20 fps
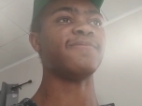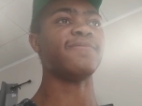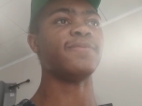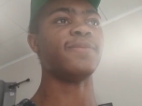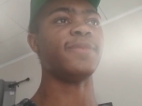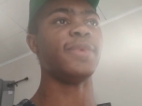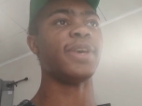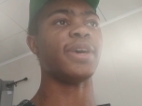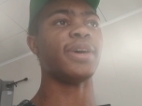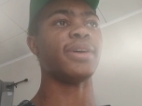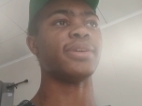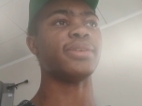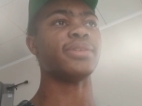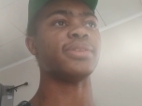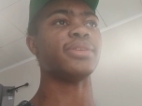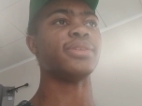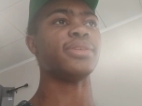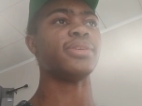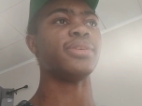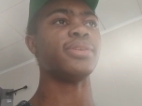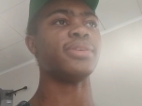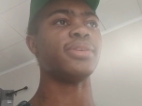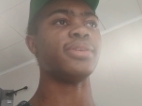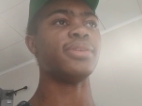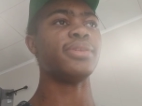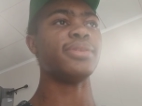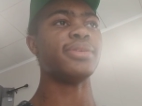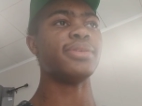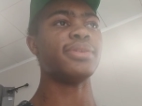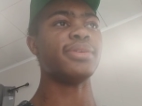yeah
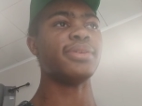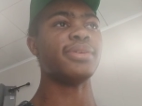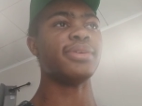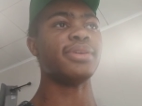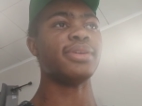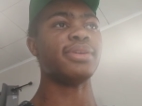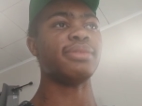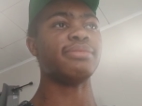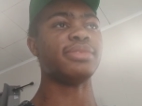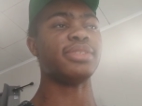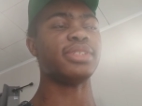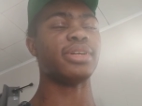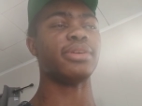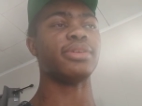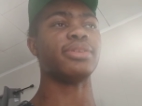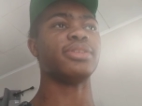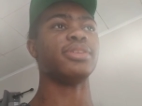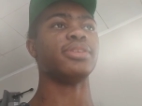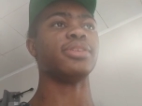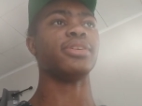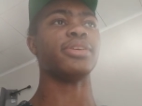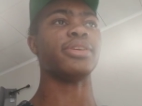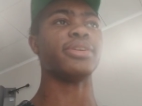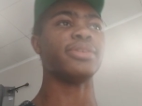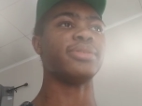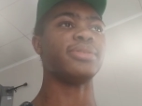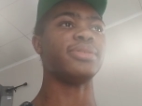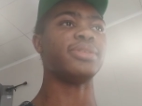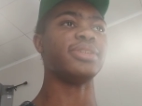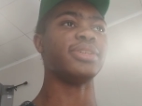shout out to her
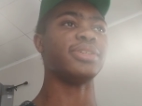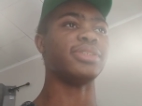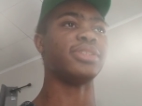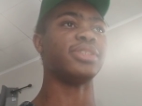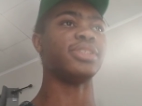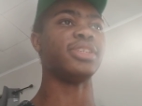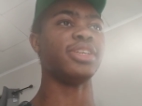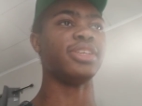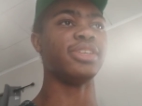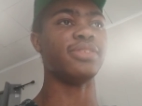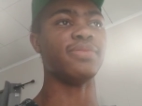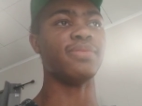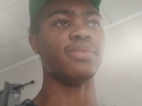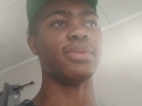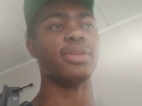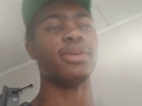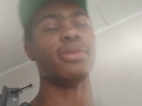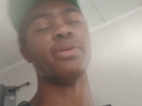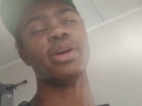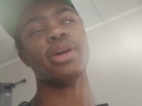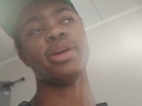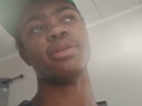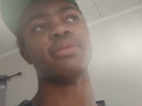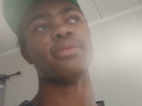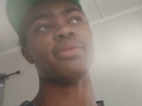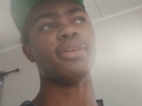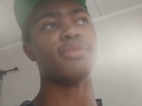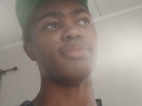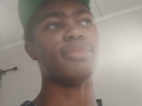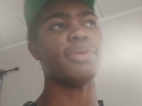because she's really great
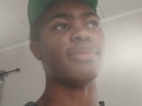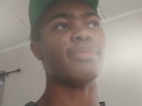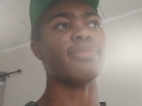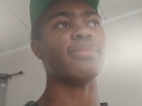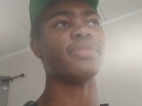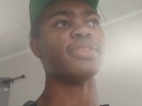in me